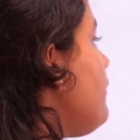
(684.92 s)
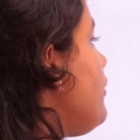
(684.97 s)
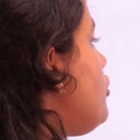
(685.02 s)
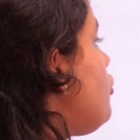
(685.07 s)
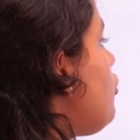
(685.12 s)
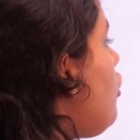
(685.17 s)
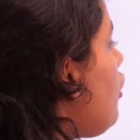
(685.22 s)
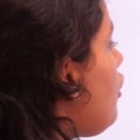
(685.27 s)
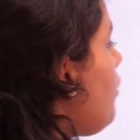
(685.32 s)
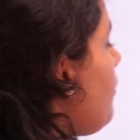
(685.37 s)
we
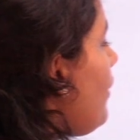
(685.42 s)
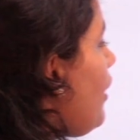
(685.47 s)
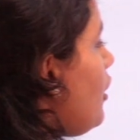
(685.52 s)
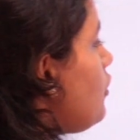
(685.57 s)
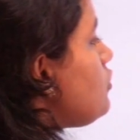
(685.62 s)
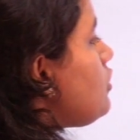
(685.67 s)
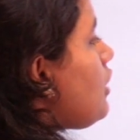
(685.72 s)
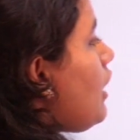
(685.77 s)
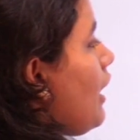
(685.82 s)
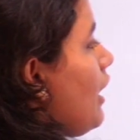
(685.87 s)
talk
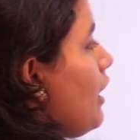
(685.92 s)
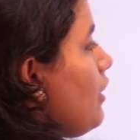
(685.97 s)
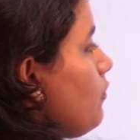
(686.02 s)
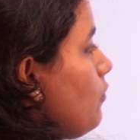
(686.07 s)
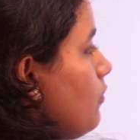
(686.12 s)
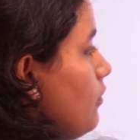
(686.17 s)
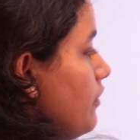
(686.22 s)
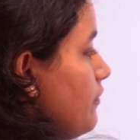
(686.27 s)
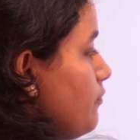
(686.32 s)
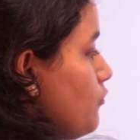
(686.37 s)
about our
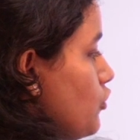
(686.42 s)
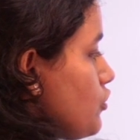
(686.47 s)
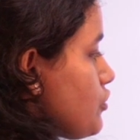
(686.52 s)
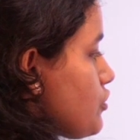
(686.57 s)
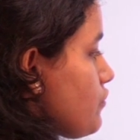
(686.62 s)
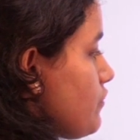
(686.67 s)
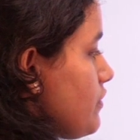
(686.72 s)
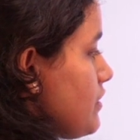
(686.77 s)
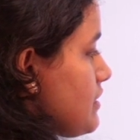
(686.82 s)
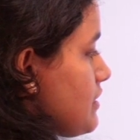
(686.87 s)

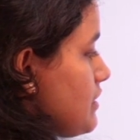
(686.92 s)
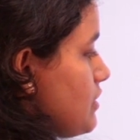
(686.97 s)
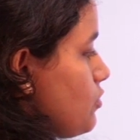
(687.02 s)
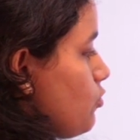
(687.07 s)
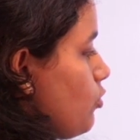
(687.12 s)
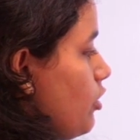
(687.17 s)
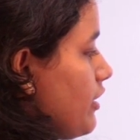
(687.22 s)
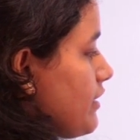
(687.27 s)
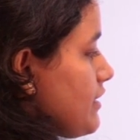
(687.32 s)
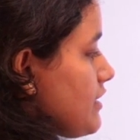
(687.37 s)
most recent
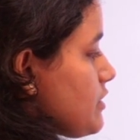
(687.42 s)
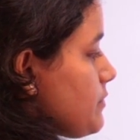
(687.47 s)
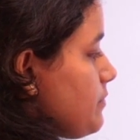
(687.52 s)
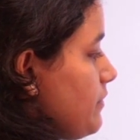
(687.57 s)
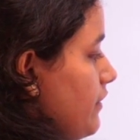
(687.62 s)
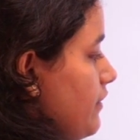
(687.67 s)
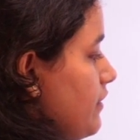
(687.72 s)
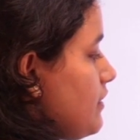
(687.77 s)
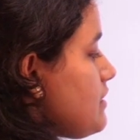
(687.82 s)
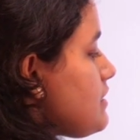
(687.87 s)
work
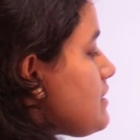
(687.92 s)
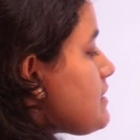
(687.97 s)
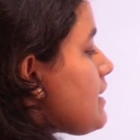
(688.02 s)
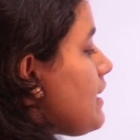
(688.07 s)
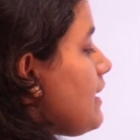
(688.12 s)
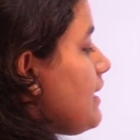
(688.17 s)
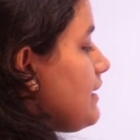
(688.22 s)
experience.